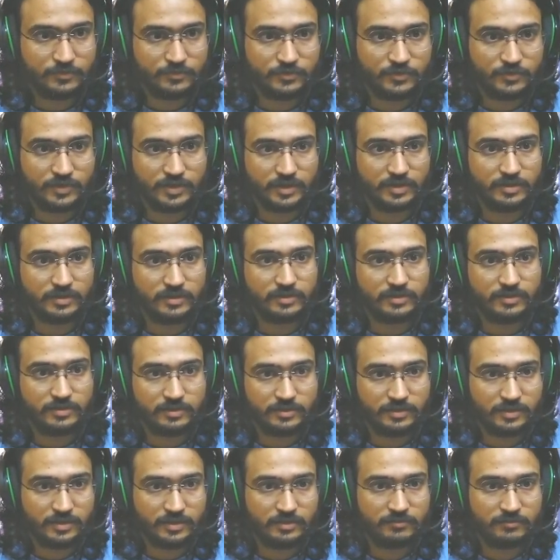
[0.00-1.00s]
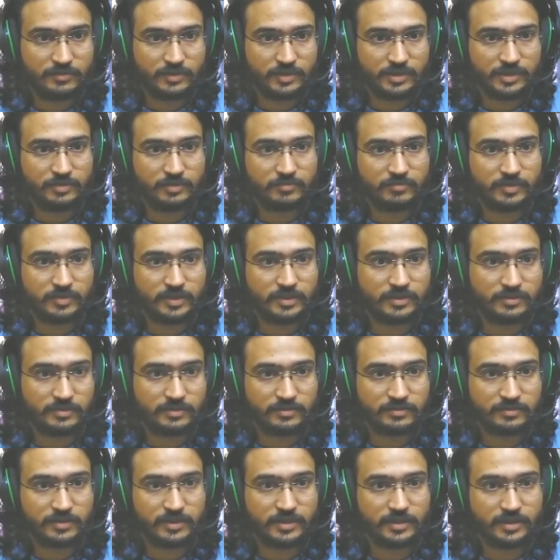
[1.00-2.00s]
gen env template
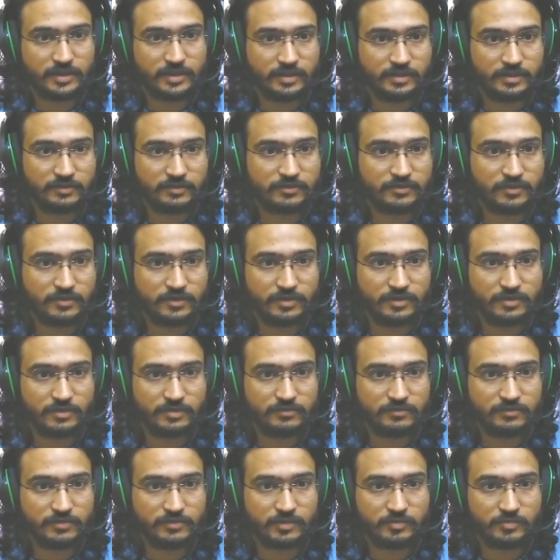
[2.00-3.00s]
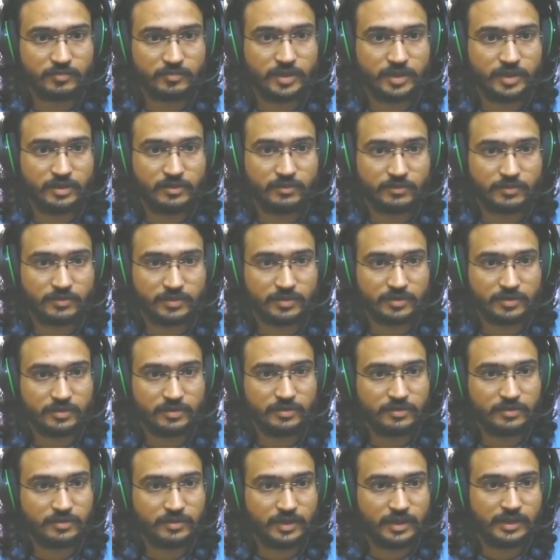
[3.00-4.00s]
that I installed from my
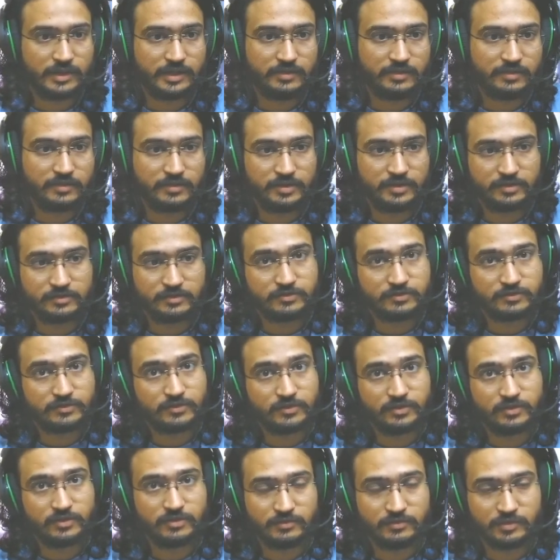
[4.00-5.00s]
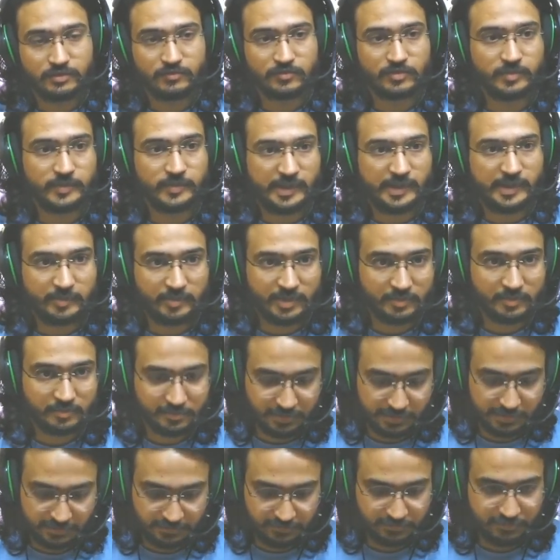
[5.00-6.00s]
local and install the one from
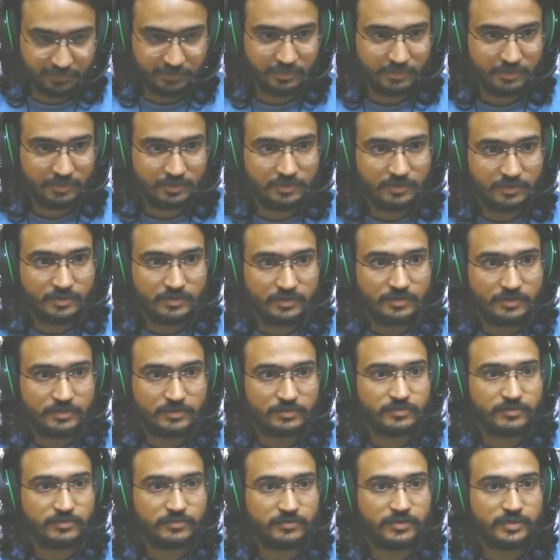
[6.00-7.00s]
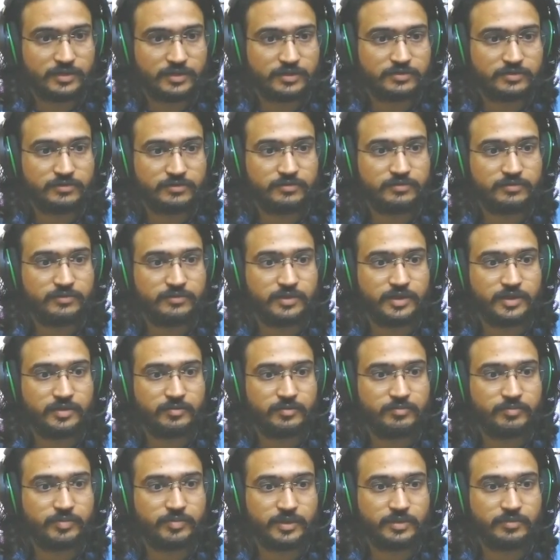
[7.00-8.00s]
npmjs. So let's do
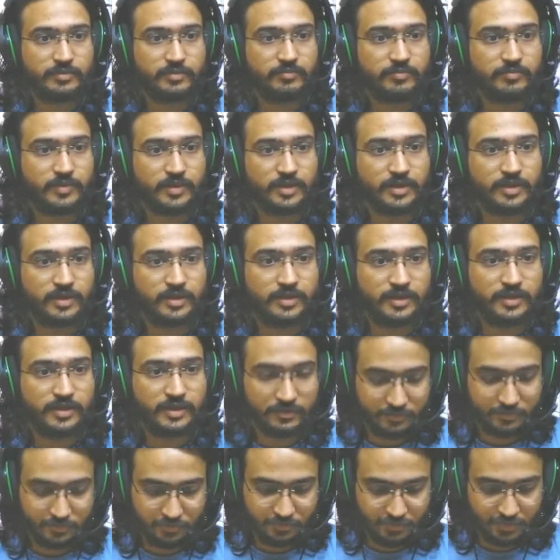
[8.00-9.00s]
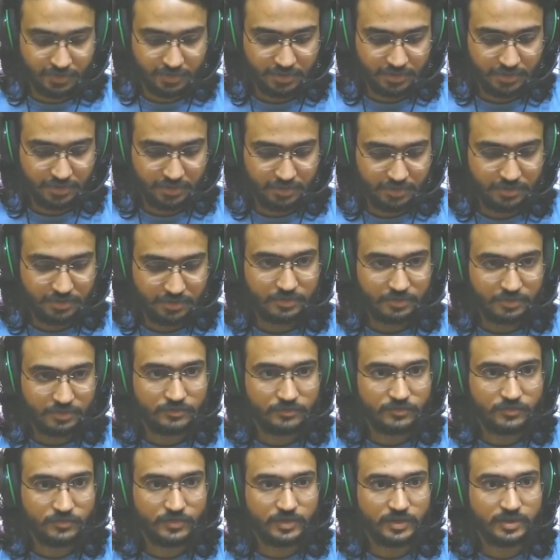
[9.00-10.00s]
npm i-g
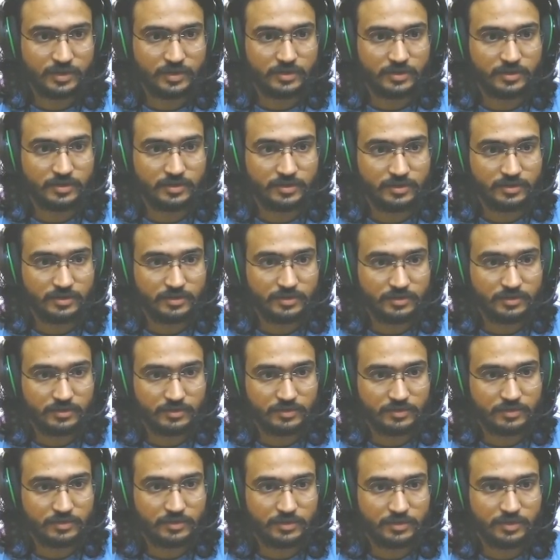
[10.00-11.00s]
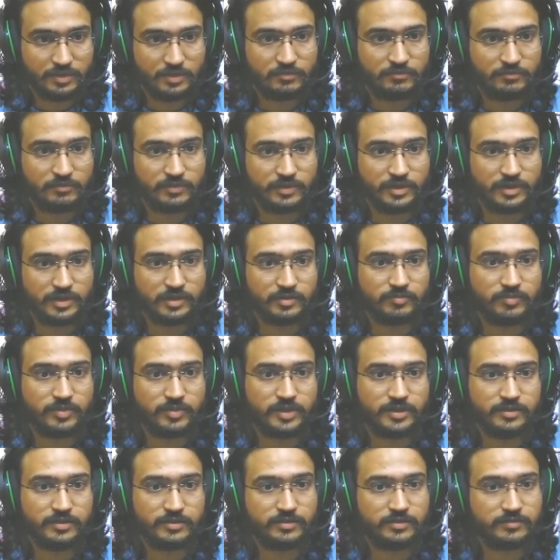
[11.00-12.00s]
gen env
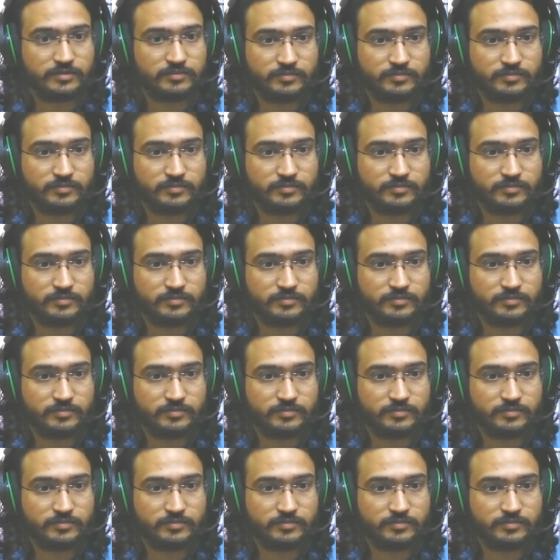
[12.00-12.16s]
template,